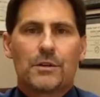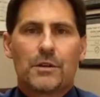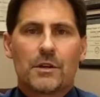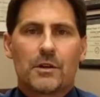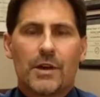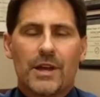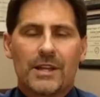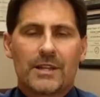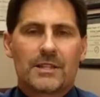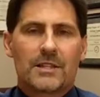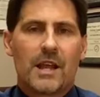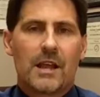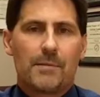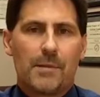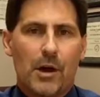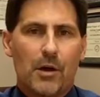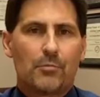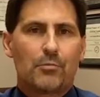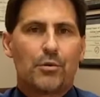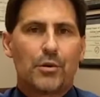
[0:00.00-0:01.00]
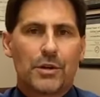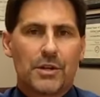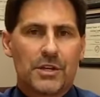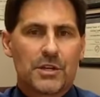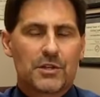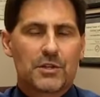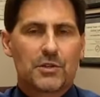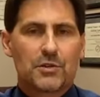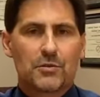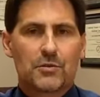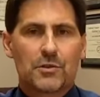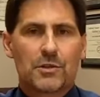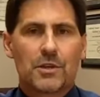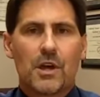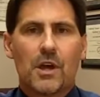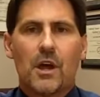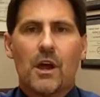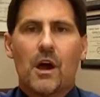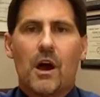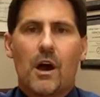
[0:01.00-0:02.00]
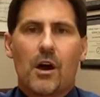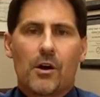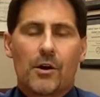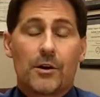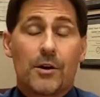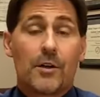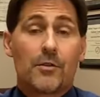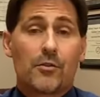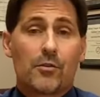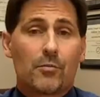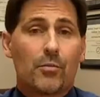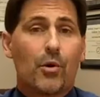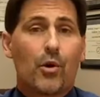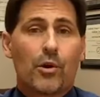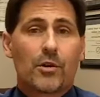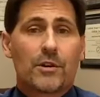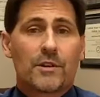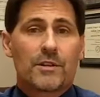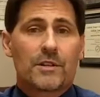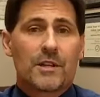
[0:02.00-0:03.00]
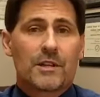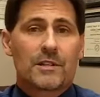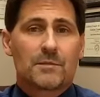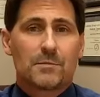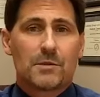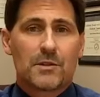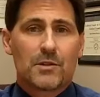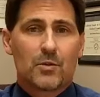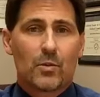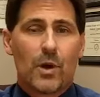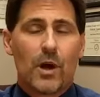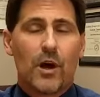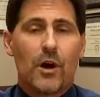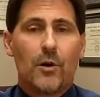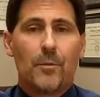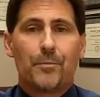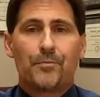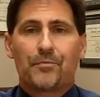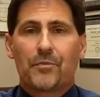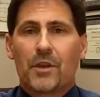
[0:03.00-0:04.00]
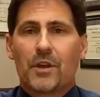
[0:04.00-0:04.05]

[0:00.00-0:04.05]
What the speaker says: enzyme output issues are another important assessment as well.